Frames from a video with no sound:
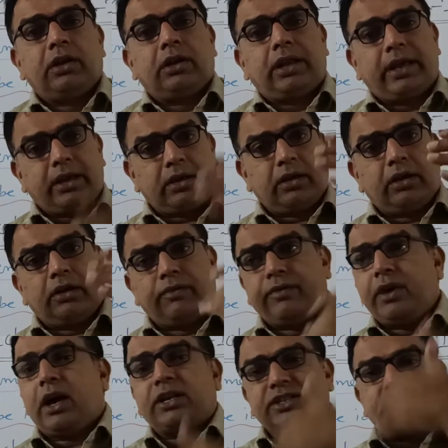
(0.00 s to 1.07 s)
Like
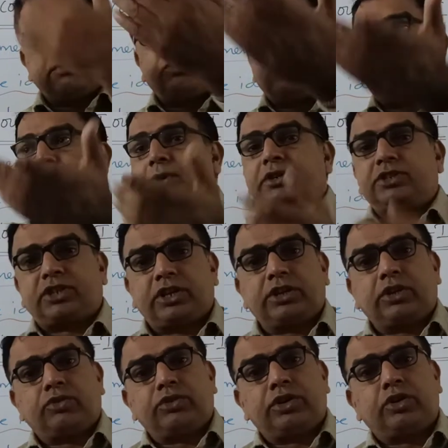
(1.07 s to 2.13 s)
we ask them to deposit
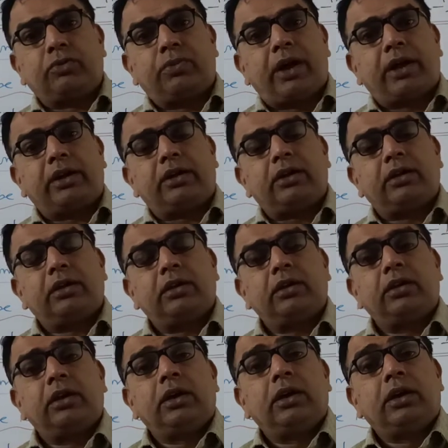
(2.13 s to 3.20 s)
10,000 into bank.
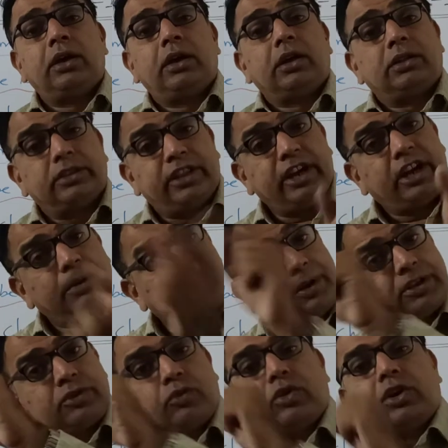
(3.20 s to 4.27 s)
They
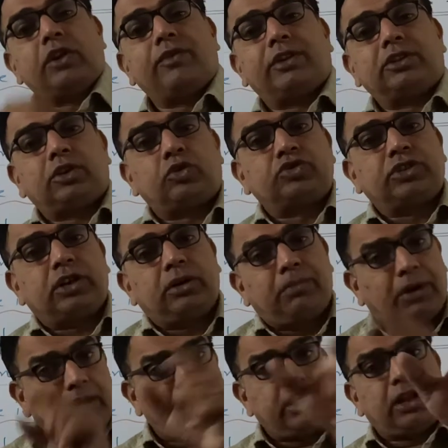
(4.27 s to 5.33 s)
deposit only 1,000,
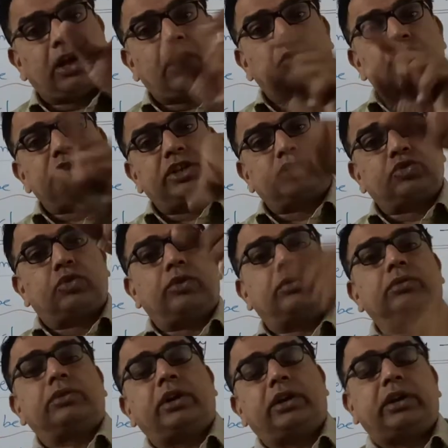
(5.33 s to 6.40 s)
but in accounts they
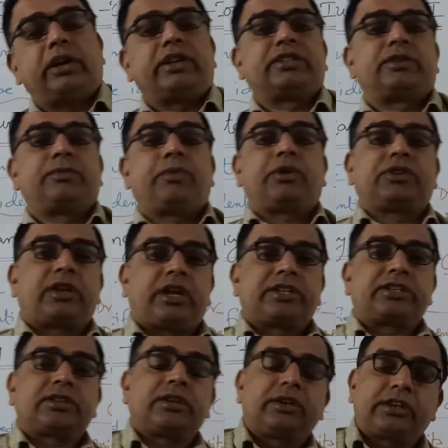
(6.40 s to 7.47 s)
show that it is deposited
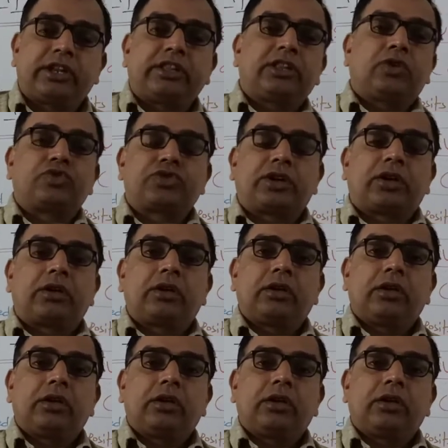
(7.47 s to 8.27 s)
as 10,000.